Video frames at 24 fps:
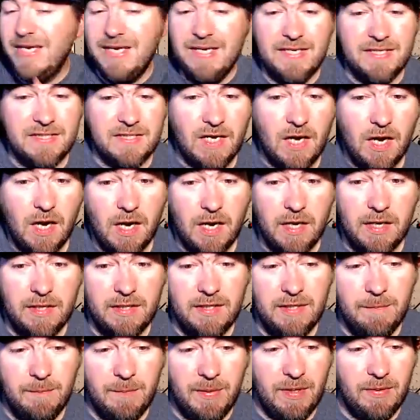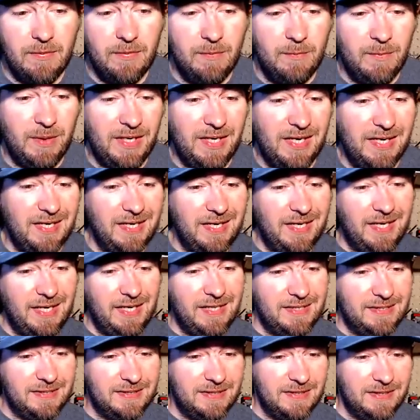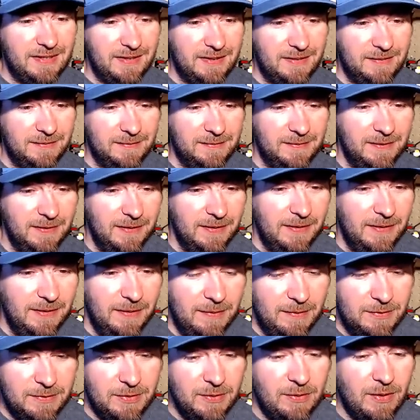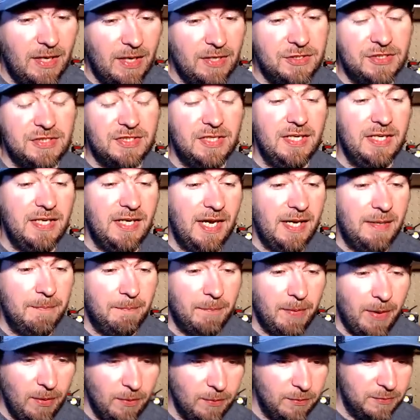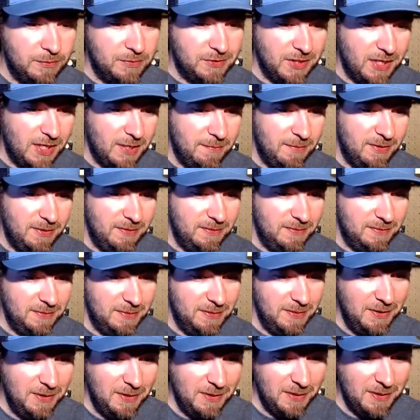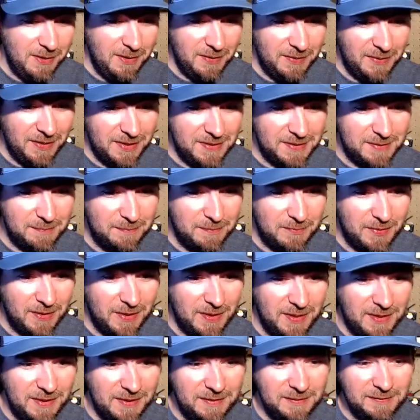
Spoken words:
is hot in the bait room. I gotta get an AC. Dude, I just need a boat, Jamie. That's the thing.